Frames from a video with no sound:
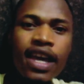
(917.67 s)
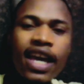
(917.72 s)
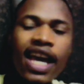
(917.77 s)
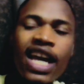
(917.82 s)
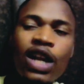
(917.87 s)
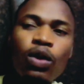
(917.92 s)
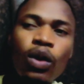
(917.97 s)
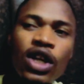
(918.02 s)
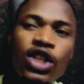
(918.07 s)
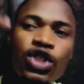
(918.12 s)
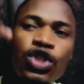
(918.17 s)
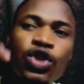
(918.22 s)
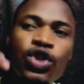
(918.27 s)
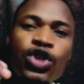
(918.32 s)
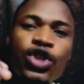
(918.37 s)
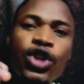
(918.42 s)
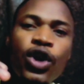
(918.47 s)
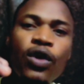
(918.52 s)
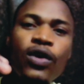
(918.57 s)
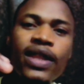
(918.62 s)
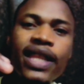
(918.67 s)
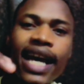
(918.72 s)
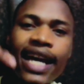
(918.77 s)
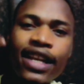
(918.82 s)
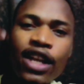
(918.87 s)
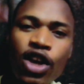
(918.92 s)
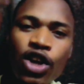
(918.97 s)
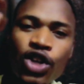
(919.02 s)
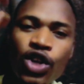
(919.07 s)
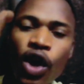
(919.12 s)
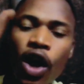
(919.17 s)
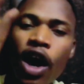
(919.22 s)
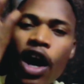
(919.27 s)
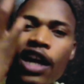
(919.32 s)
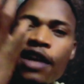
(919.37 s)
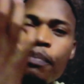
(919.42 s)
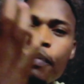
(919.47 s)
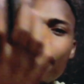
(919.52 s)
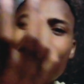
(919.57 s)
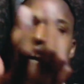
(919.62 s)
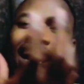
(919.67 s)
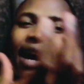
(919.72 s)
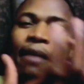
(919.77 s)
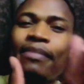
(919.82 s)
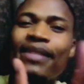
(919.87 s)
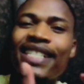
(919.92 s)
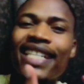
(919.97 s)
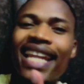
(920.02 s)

And once you know that, your heart becomes